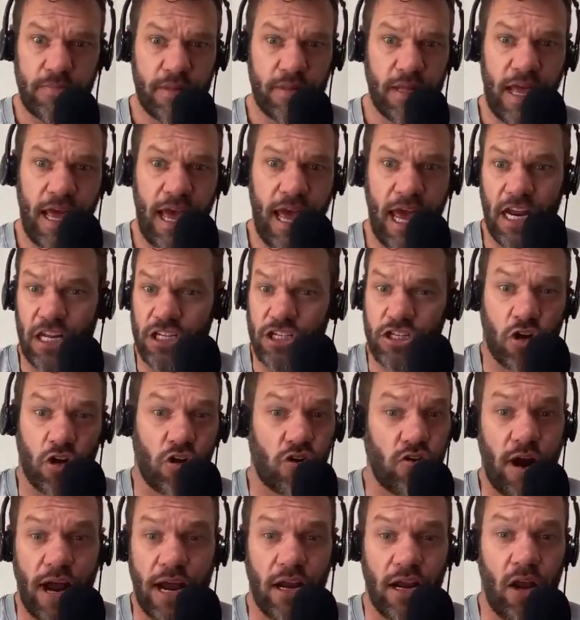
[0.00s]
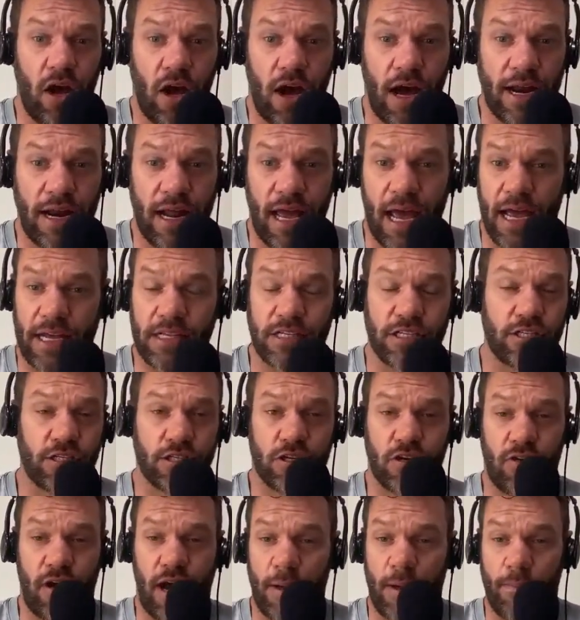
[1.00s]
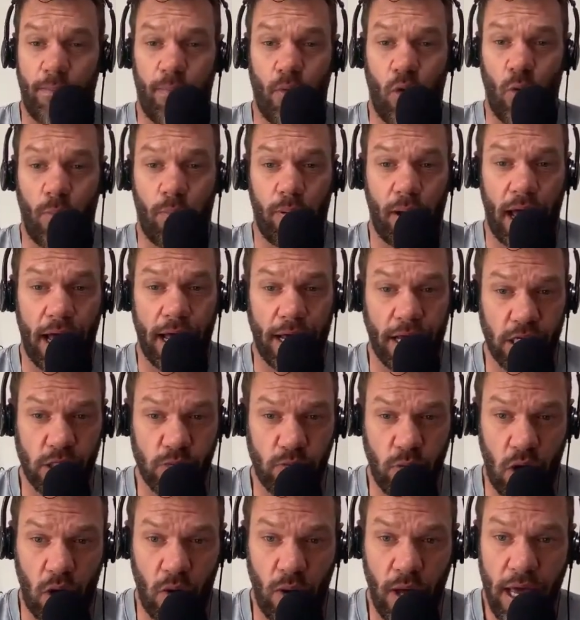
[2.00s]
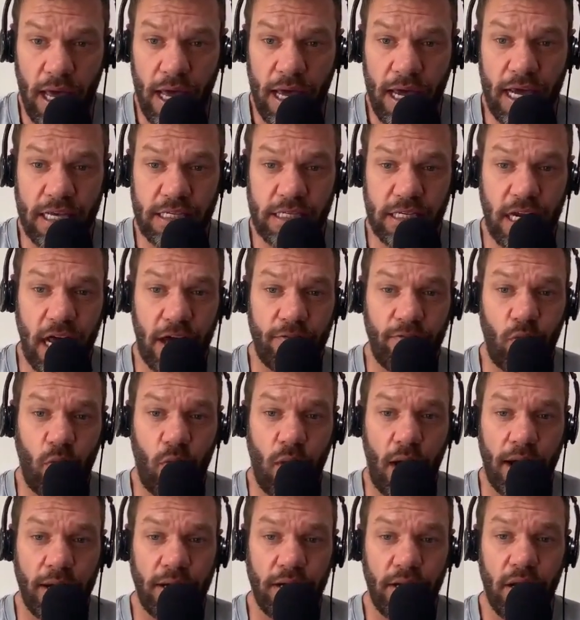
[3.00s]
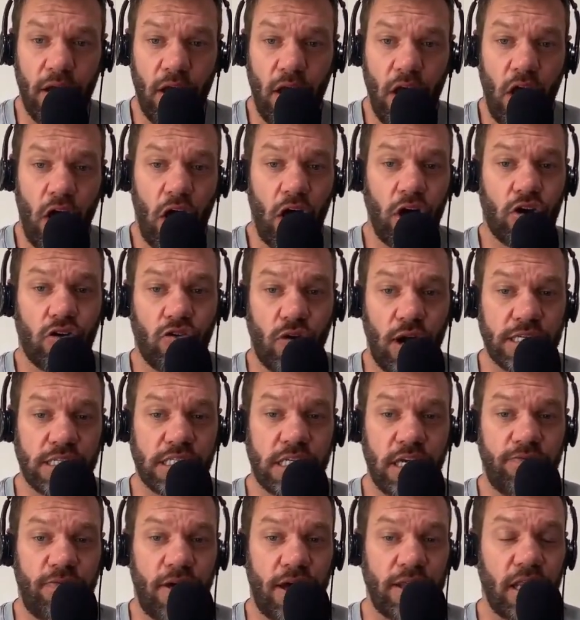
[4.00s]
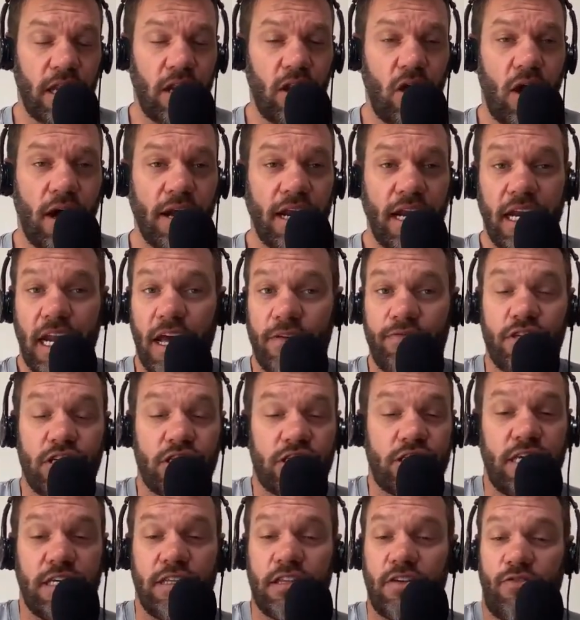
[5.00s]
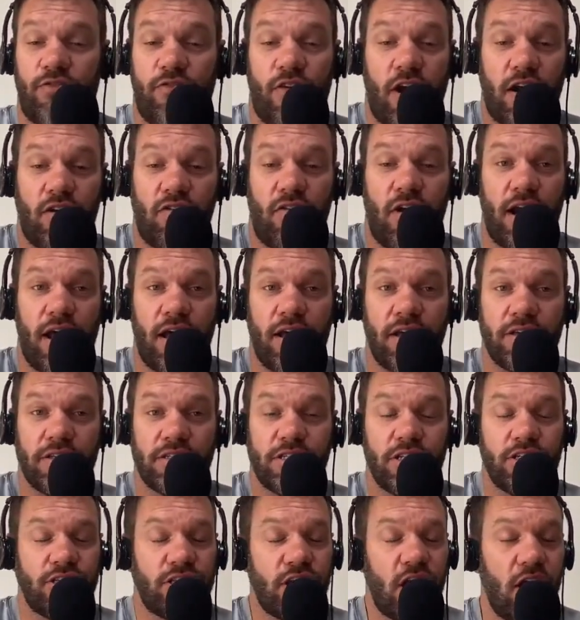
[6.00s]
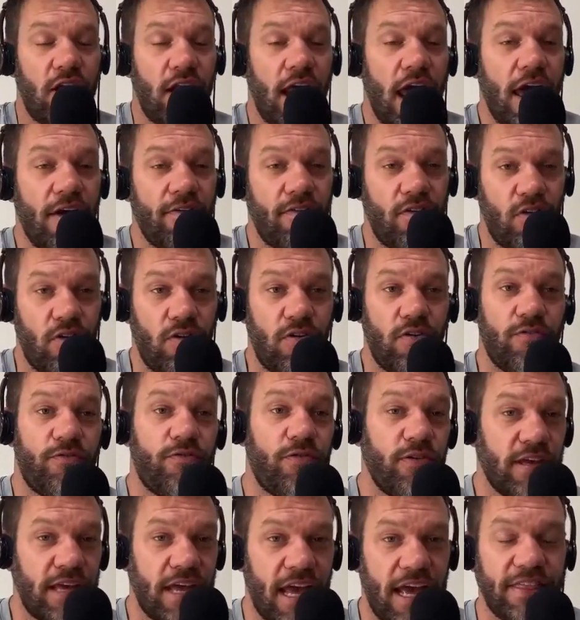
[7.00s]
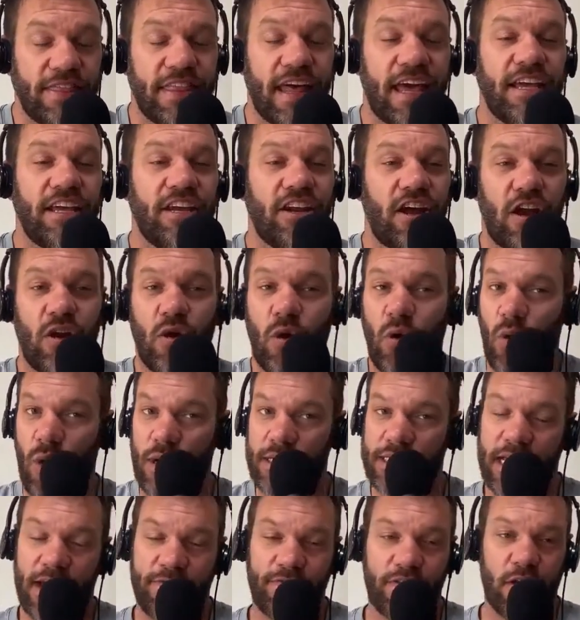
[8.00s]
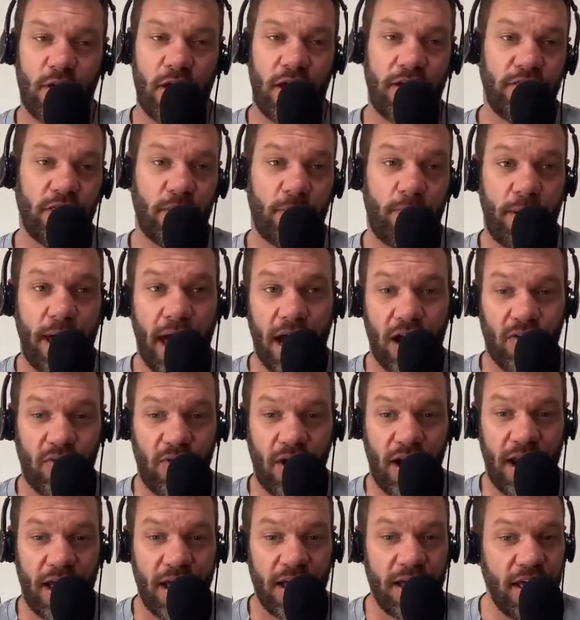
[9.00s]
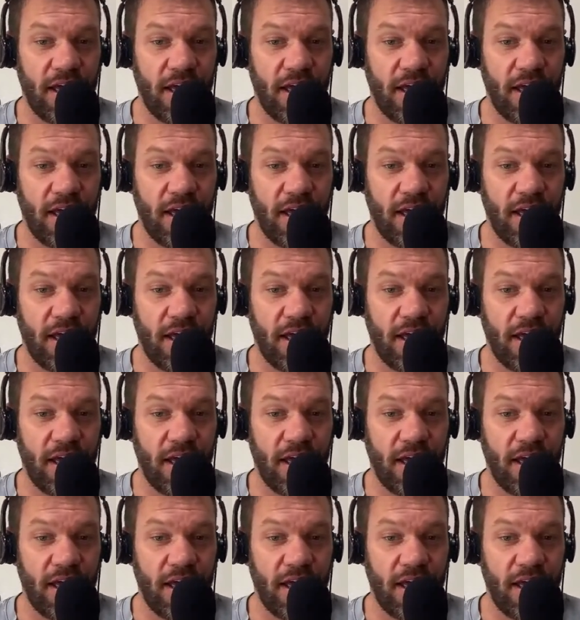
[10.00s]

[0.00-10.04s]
And it's a great line, and it's great ball playing as well. Here's another one, aggressive at the line, and they've just hit the front runner. So don't ever forget that you don't always have to hit the back runner.